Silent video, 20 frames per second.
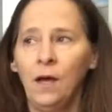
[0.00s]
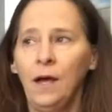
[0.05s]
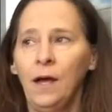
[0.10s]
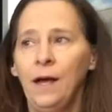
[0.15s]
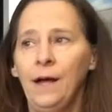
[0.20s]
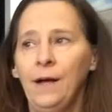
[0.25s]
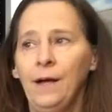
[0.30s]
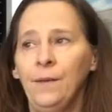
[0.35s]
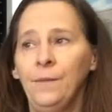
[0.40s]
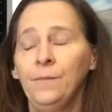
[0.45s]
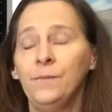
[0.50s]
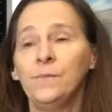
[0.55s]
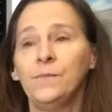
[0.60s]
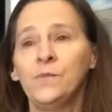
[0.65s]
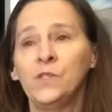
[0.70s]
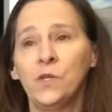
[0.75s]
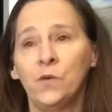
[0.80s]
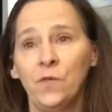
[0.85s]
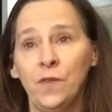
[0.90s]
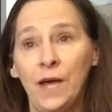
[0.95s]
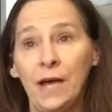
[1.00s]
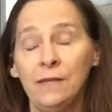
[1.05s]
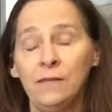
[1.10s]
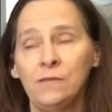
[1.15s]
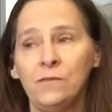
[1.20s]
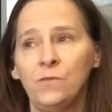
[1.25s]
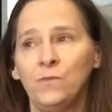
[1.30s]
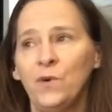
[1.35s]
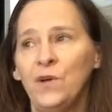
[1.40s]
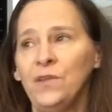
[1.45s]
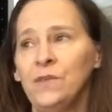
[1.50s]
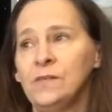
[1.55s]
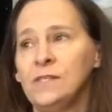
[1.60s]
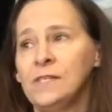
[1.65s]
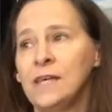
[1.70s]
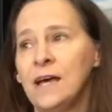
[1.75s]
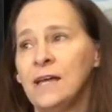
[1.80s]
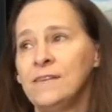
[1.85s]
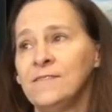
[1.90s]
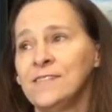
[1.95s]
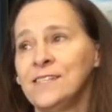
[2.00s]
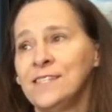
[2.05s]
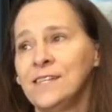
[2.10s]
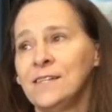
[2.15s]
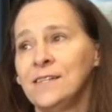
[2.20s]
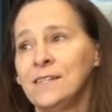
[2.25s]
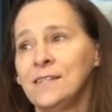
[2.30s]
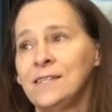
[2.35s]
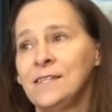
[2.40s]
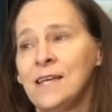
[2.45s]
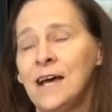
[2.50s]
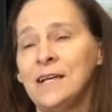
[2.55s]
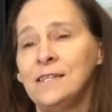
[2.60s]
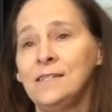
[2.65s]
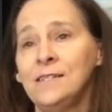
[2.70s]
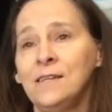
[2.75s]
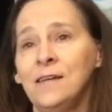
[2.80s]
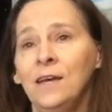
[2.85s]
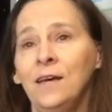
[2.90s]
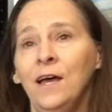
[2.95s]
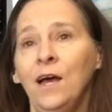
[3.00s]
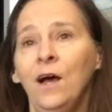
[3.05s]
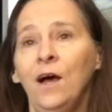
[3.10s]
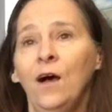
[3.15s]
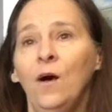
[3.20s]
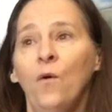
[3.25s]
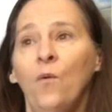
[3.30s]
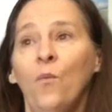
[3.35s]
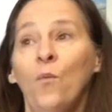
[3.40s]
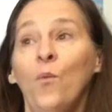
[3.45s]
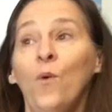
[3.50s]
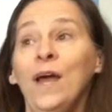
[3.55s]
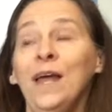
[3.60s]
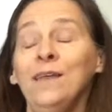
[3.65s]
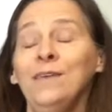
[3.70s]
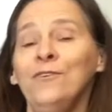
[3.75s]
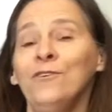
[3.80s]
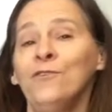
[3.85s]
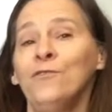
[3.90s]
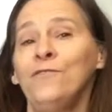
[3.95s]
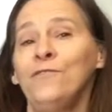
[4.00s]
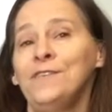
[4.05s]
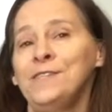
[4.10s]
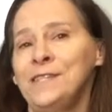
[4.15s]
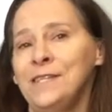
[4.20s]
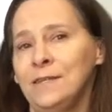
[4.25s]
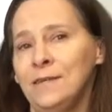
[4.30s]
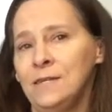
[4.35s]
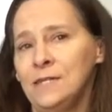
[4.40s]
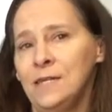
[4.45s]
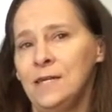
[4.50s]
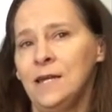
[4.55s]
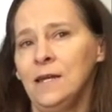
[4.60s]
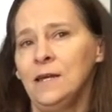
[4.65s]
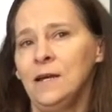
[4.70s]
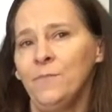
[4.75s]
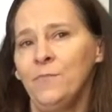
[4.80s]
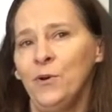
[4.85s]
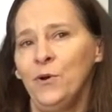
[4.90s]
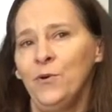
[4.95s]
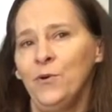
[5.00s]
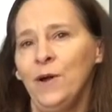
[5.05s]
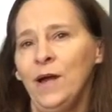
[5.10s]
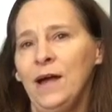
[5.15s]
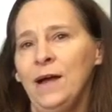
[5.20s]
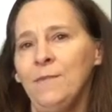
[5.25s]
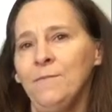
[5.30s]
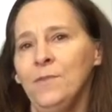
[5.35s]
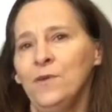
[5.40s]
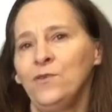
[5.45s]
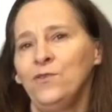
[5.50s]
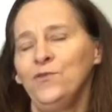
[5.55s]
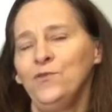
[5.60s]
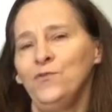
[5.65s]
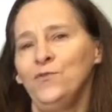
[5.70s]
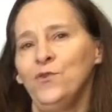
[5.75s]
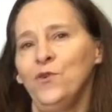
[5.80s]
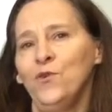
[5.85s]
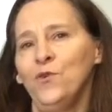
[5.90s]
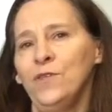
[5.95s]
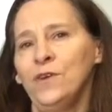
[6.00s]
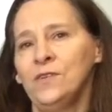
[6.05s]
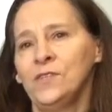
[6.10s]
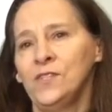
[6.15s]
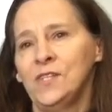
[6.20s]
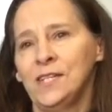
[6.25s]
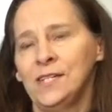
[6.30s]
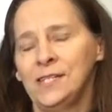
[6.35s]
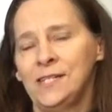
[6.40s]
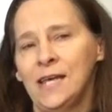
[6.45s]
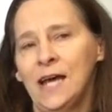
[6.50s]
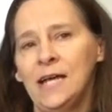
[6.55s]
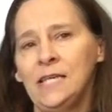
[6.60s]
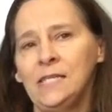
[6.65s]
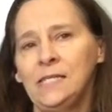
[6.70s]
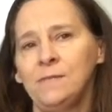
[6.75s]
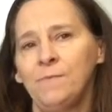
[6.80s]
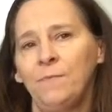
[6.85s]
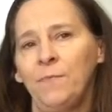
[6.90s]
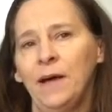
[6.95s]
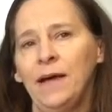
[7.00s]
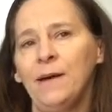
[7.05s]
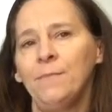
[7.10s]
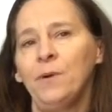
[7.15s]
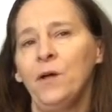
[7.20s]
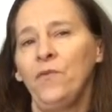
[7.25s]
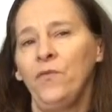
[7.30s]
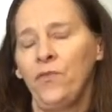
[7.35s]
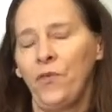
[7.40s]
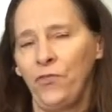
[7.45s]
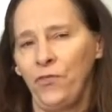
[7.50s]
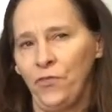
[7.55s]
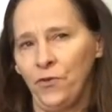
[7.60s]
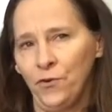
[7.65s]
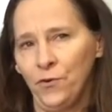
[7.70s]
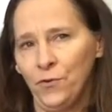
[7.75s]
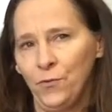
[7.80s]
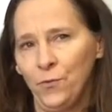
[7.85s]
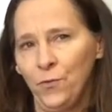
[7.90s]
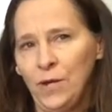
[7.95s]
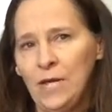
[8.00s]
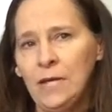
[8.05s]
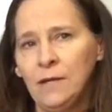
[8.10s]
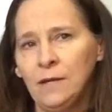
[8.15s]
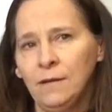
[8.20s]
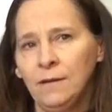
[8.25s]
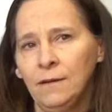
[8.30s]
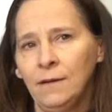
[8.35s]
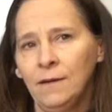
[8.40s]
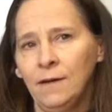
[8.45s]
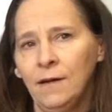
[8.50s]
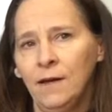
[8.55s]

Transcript: Uh, so that's one sign of success when you're facilitating a program, you know their success by about the third week.